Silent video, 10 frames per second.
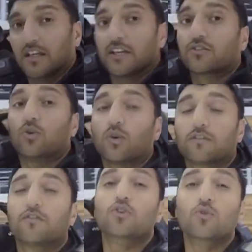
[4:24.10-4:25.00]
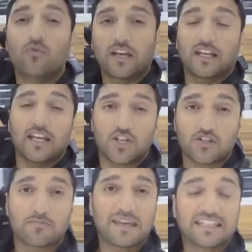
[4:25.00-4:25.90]
is calling for new
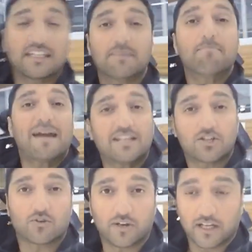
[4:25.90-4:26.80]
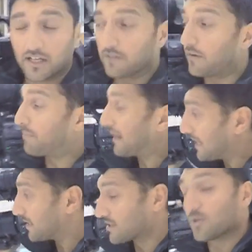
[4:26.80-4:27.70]
regulations making it mandatory for
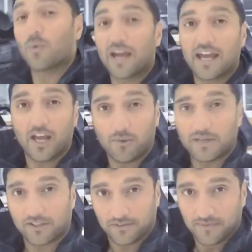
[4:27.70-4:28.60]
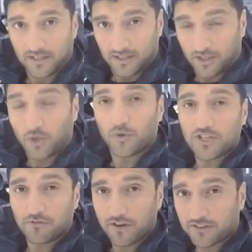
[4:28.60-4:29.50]
players to wear helmets. You're
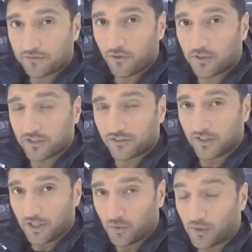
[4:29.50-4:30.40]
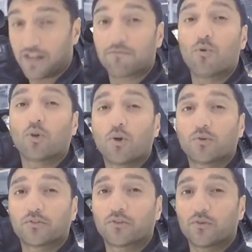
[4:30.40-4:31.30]
watching Fraser Focus. We'll have more
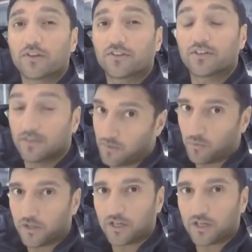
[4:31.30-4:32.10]
local stories when we